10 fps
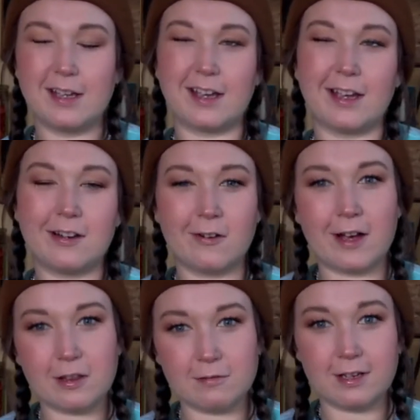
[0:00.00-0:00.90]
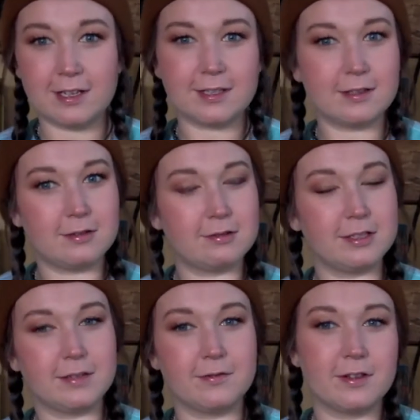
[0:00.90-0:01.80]
I know Halloween is a little
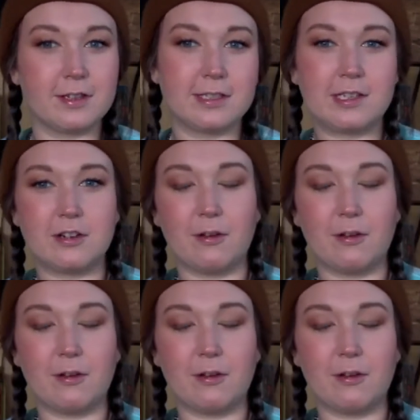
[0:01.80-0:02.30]
different this year. You